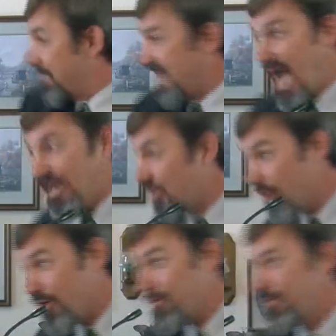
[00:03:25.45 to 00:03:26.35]
but not
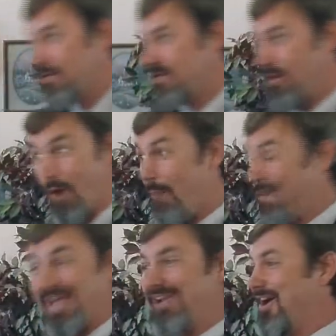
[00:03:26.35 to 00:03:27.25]
you. It
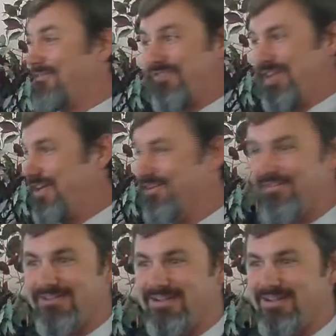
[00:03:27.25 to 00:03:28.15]
won't be good for you.